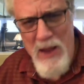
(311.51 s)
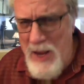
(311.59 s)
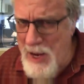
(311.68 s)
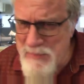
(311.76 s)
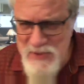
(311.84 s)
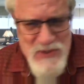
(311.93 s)

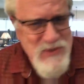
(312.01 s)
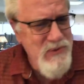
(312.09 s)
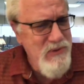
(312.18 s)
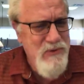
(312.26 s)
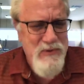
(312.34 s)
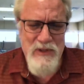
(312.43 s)

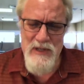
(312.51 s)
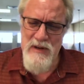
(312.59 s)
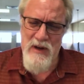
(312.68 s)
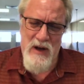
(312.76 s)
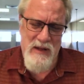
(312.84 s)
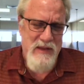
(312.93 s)
Absolutely
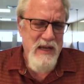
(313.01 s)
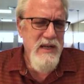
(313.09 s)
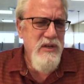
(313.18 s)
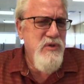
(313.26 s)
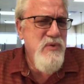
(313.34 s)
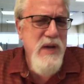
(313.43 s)
not. They
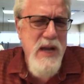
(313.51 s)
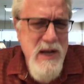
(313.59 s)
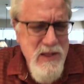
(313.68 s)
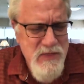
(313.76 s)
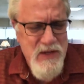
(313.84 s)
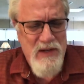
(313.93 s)
didn't do
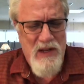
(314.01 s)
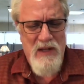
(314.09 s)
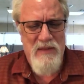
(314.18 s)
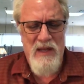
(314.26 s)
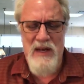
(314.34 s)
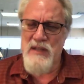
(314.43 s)
anything like that,